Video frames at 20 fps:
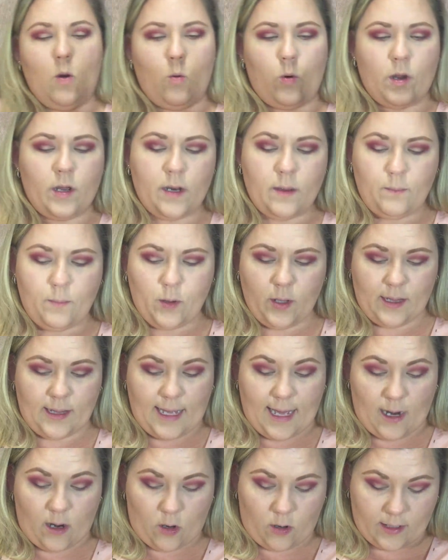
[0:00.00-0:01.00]
We're gonna put
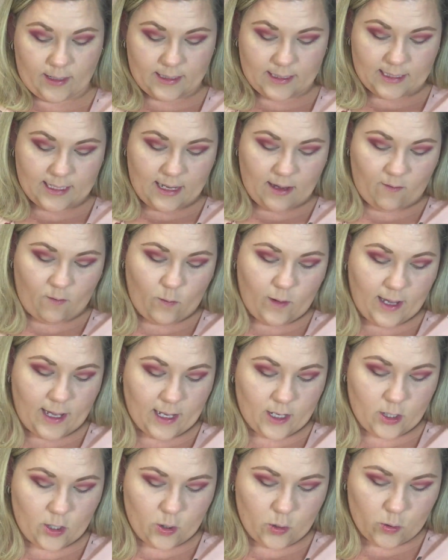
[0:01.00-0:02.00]
that on and see if we
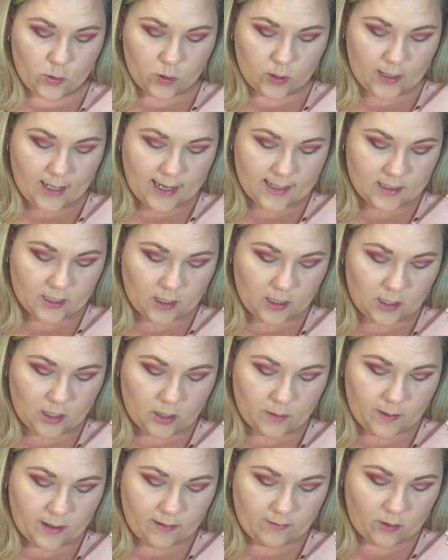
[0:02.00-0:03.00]
can neutralize a
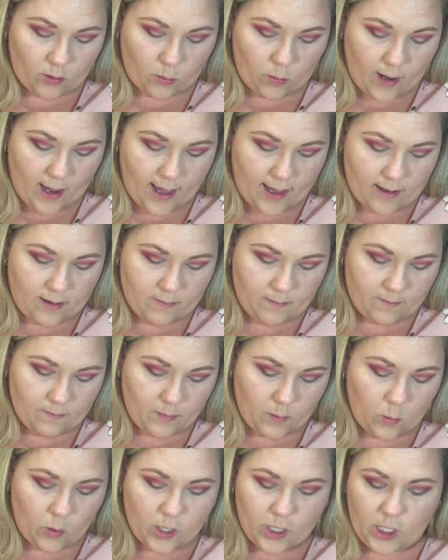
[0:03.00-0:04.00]
little bit of the red.
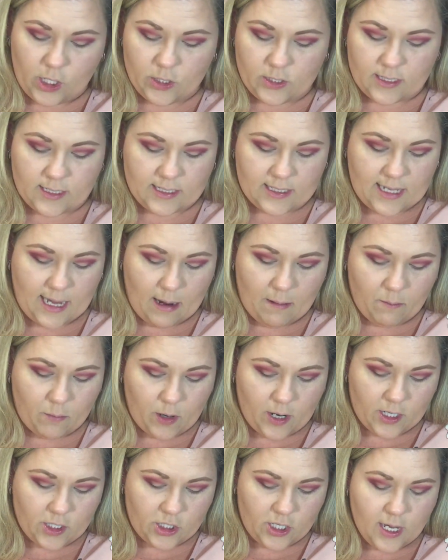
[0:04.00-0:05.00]
We're gonna use the same
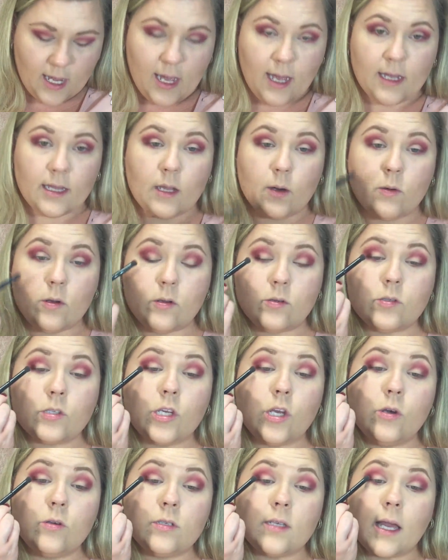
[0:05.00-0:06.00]
brush that we was
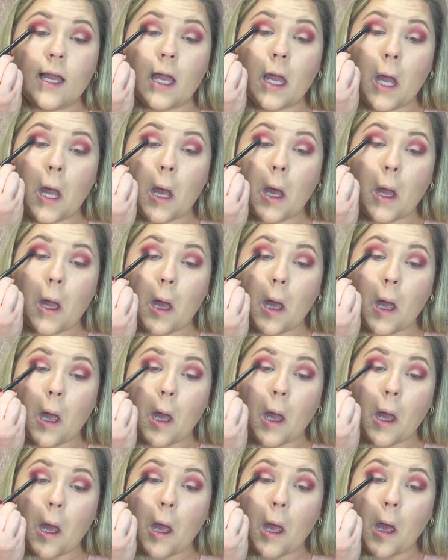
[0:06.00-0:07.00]
using
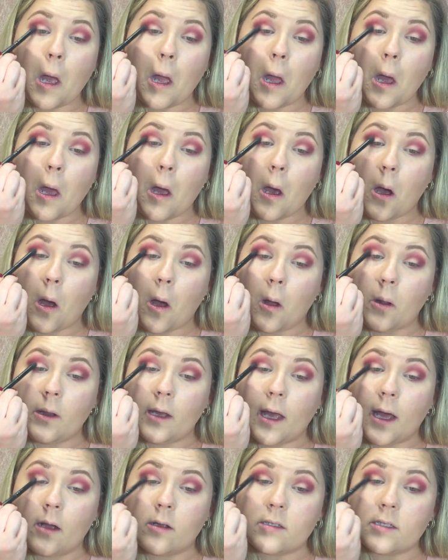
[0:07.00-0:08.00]
on
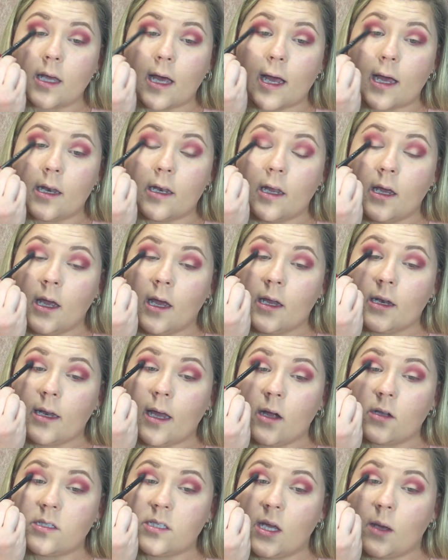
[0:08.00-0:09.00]
the outside.
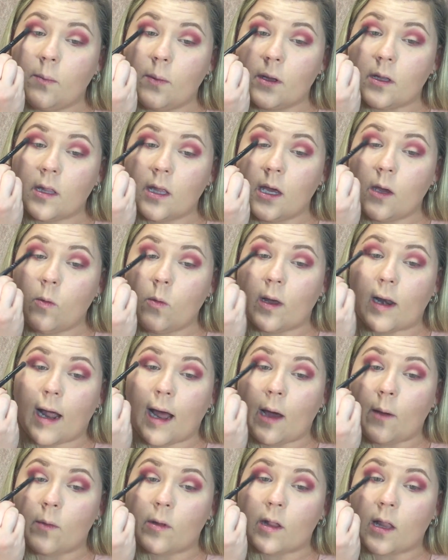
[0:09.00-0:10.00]
Now typically what
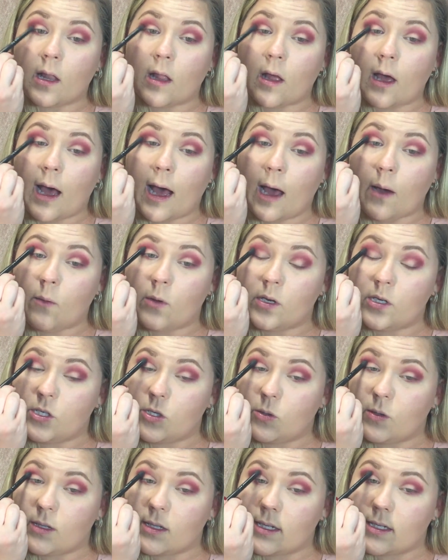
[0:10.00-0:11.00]
I would
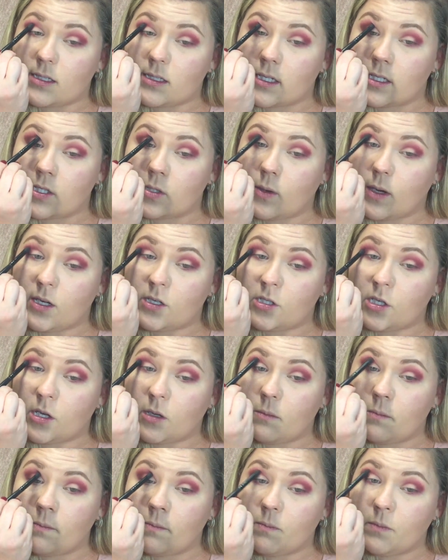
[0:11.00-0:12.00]
do in this
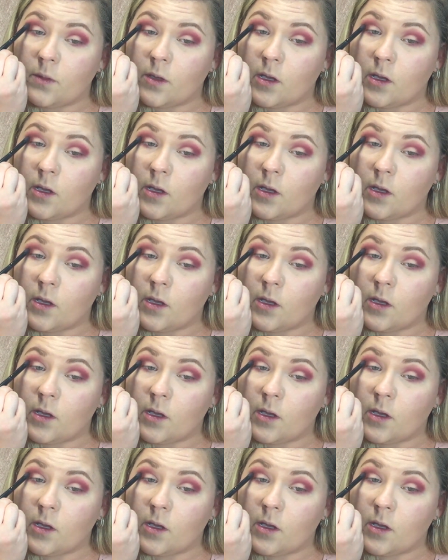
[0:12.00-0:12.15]
situation